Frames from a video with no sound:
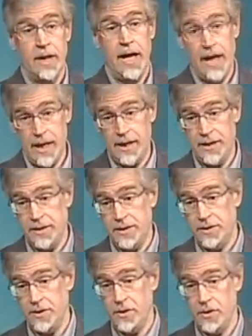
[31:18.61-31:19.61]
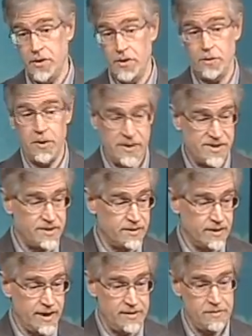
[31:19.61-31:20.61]
and her personal
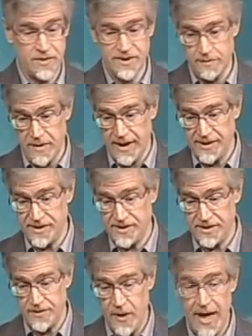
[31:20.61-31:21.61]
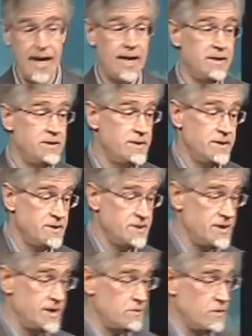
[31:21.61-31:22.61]
life was a mess, and
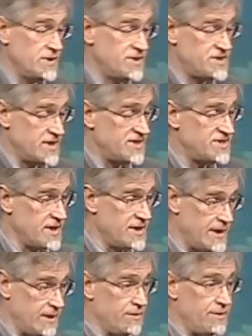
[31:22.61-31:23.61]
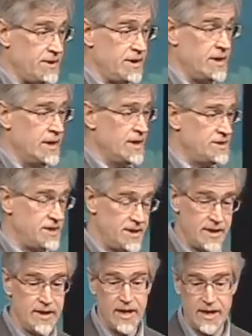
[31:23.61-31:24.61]
she was just unhealthy, she
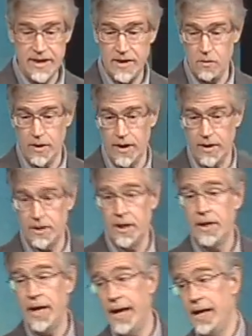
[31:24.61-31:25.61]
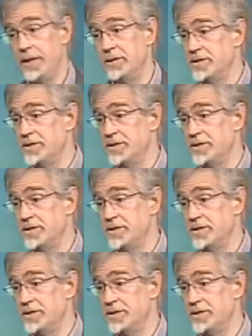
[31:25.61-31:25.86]
did not eat well, and